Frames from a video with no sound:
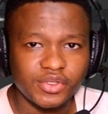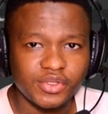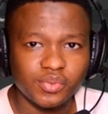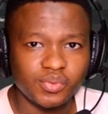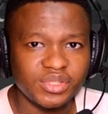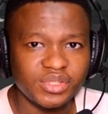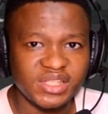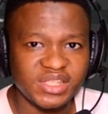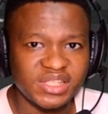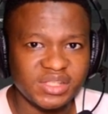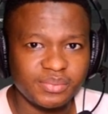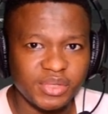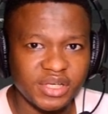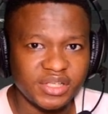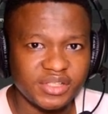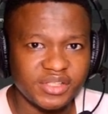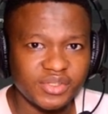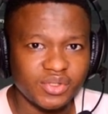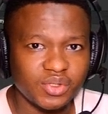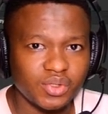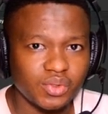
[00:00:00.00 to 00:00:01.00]
you won't
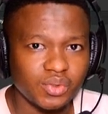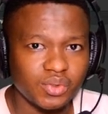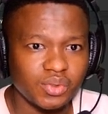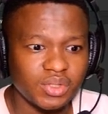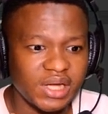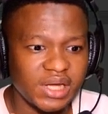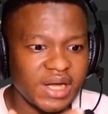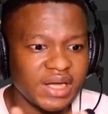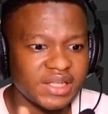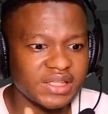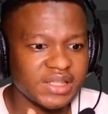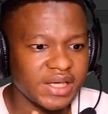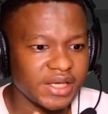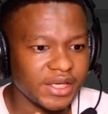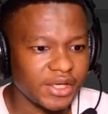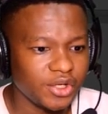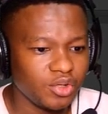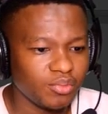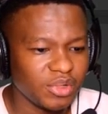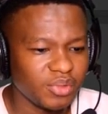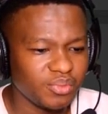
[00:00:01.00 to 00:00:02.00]
expect it to act like a
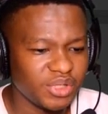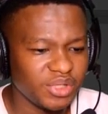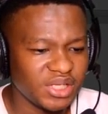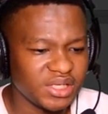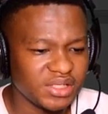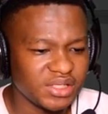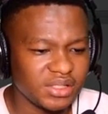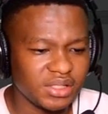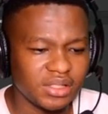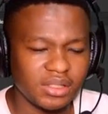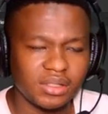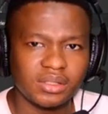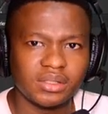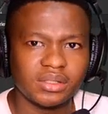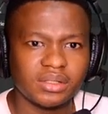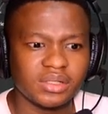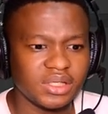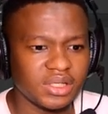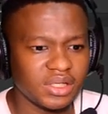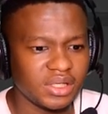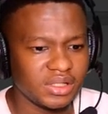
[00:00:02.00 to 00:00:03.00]
human being and say,
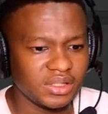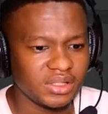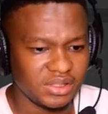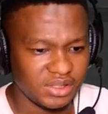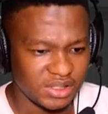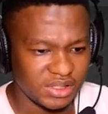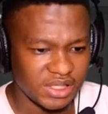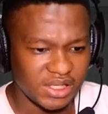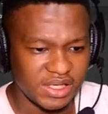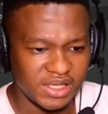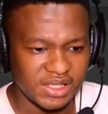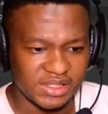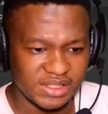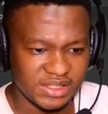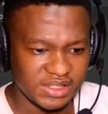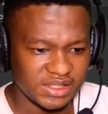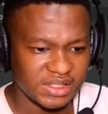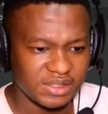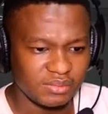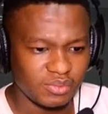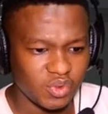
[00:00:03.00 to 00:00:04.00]
oh, okay, they are the
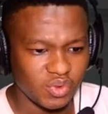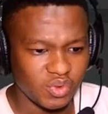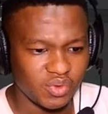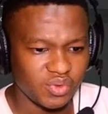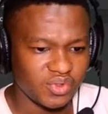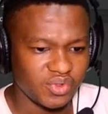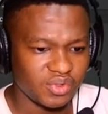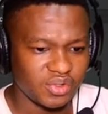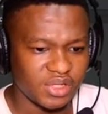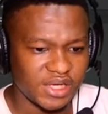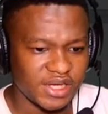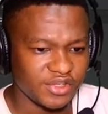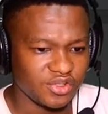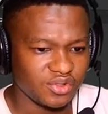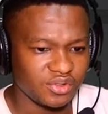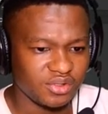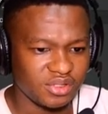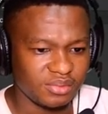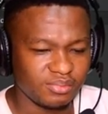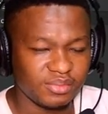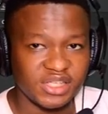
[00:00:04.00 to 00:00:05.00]
same logo, so I
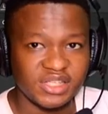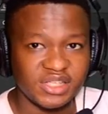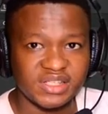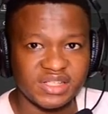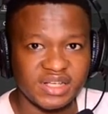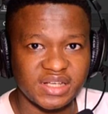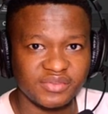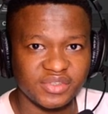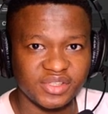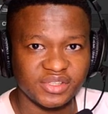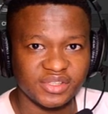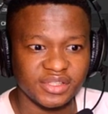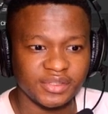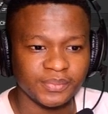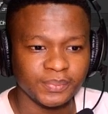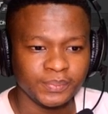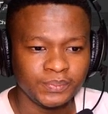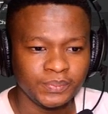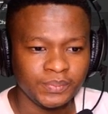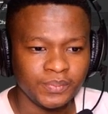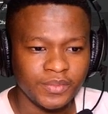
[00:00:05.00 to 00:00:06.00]
should replace everything.
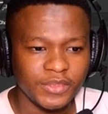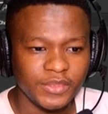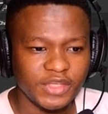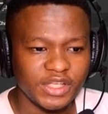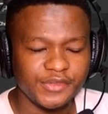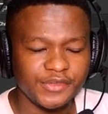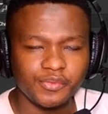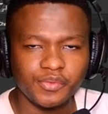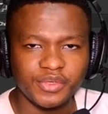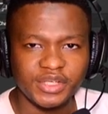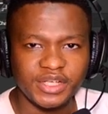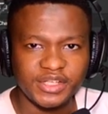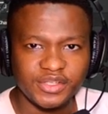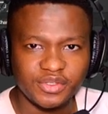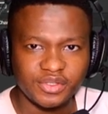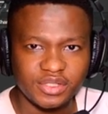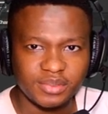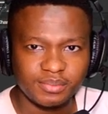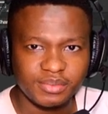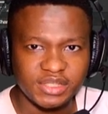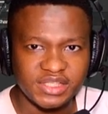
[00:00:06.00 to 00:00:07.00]
If you wanted it
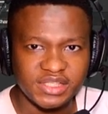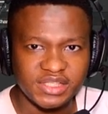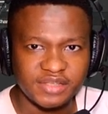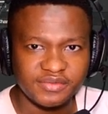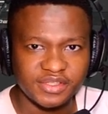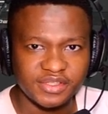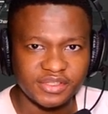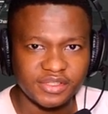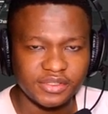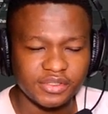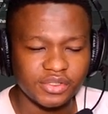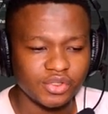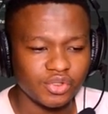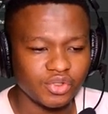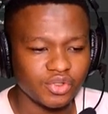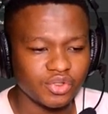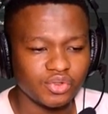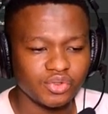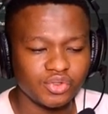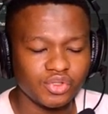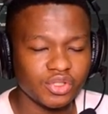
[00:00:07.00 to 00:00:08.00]
to replace everything, you
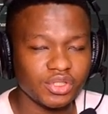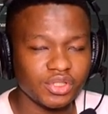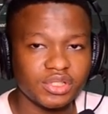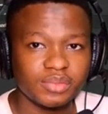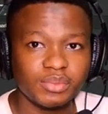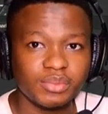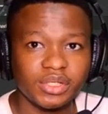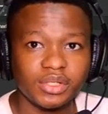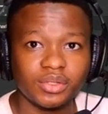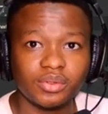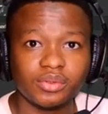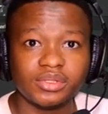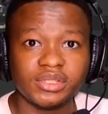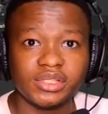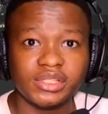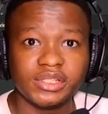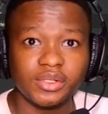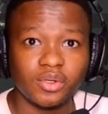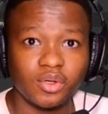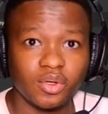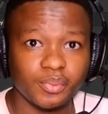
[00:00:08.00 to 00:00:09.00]
should just make
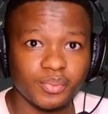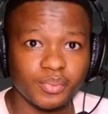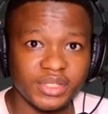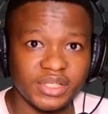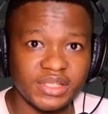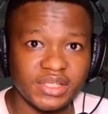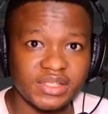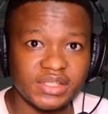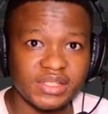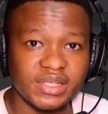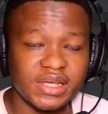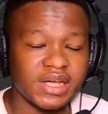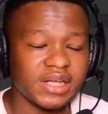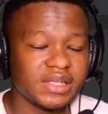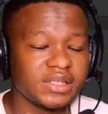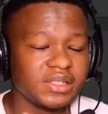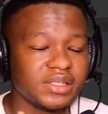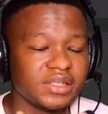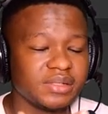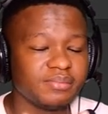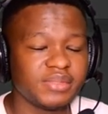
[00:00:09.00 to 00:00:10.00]
only copies
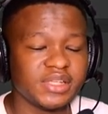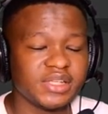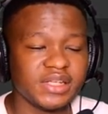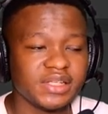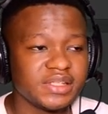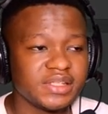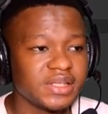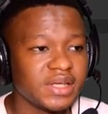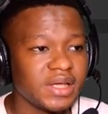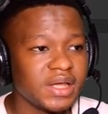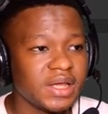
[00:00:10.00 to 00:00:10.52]
and replace,